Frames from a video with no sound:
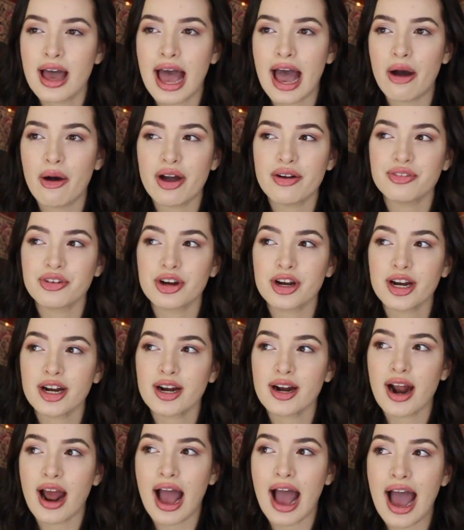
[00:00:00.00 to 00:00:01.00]

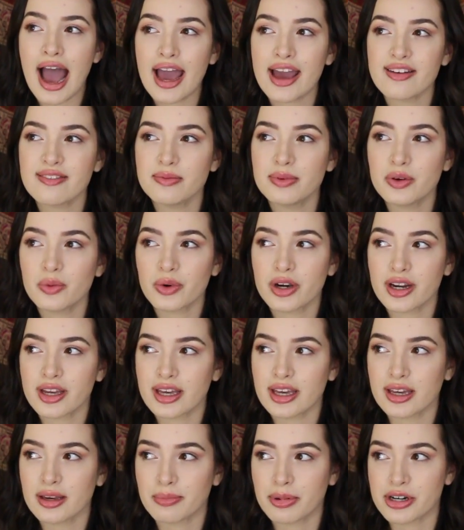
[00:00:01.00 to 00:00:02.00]
However, I've been
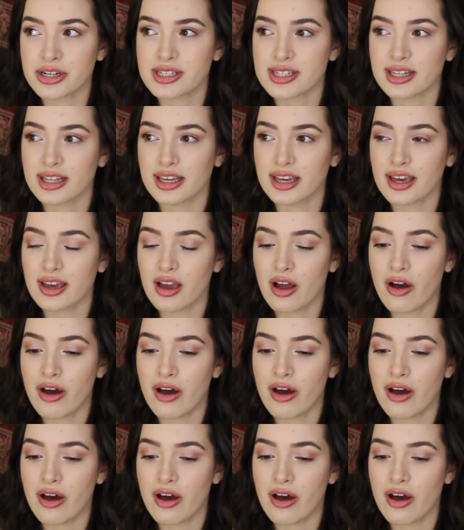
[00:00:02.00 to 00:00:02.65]
working personally